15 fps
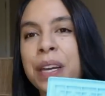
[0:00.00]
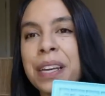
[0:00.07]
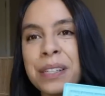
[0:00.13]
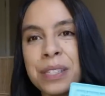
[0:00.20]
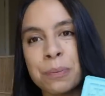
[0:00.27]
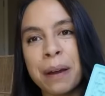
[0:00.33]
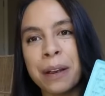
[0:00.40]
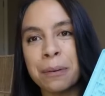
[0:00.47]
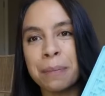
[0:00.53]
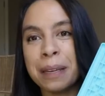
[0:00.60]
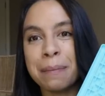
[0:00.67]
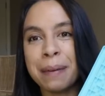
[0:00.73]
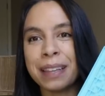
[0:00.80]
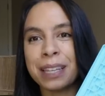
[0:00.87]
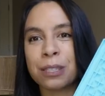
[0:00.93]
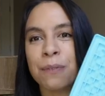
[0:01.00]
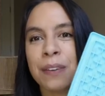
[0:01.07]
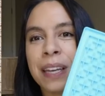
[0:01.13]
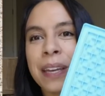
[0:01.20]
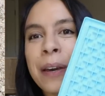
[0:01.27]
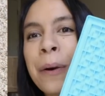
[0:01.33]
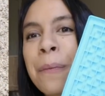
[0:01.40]
it inspired me to make this
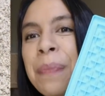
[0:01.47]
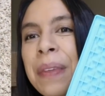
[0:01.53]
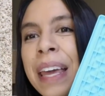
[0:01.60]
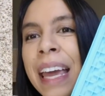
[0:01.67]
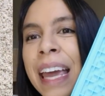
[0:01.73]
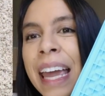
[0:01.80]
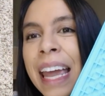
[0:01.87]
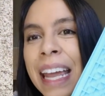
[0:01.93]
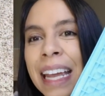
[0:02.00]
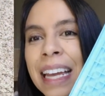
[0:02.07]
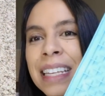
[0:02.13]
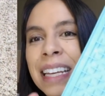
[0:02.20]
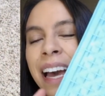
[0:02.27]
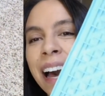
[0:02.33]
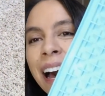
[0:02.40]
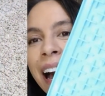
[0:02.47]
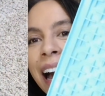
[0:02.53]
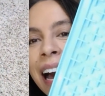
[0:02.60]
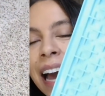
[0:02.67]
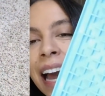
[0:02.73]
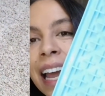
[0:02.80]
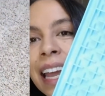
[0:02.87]
video. And
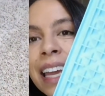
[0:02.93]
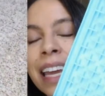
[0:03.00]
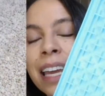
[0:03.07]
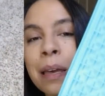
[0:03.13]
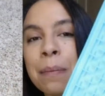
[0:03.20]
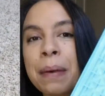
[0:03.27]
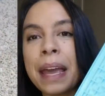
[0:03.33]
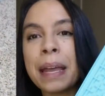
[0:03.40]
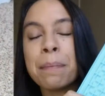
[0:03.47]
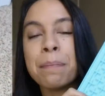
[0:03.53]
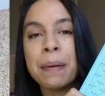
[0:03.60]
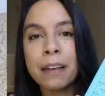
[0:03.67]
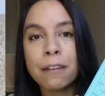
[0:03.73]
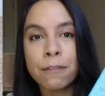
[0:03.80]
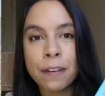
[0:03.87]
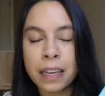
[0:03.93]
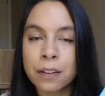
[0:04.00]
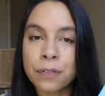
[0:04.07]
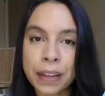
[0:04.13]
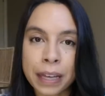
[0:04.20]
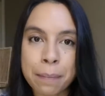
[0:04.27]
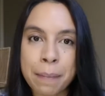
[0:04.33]
I am a big fan
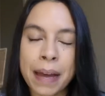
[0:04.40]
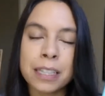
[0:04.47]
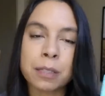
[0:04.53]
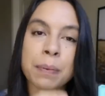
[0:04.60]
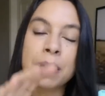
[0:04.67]
of Lickmats